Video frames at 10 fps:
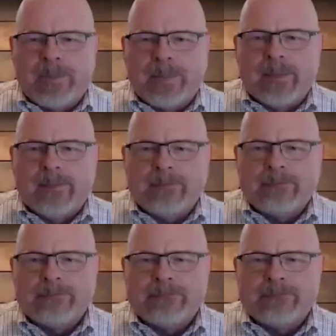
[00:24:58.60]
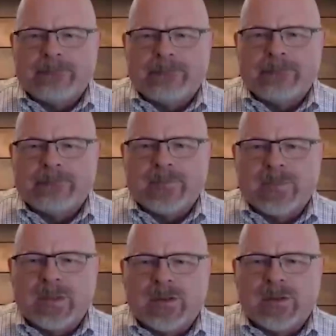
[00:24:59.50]
don't treat my customers
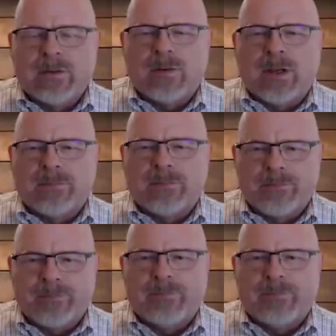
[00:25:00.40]
like that. I never